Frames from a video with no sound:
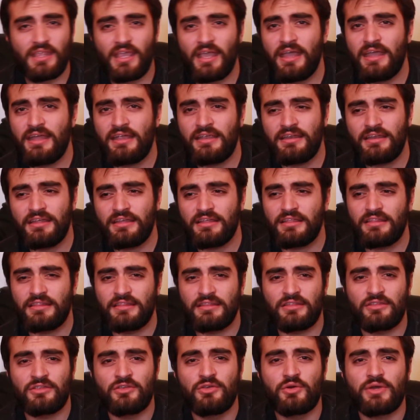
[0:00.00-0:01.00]
And
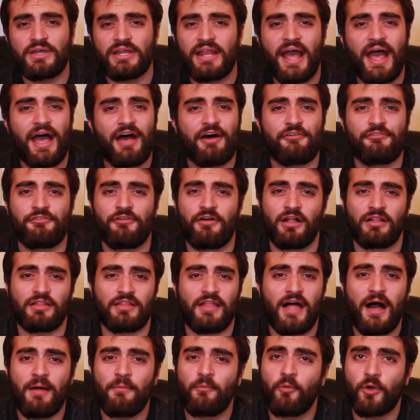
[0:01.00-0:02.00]
you could have a
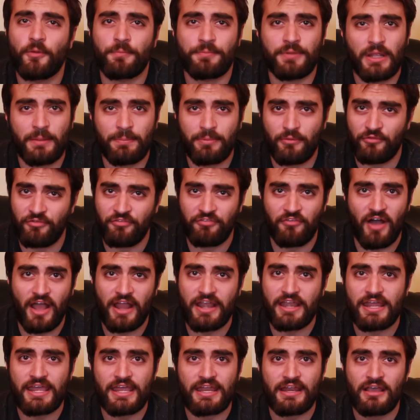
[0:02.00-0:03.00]
lot more people
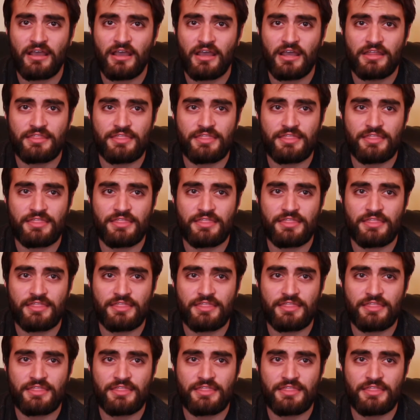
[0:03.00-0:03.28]
find it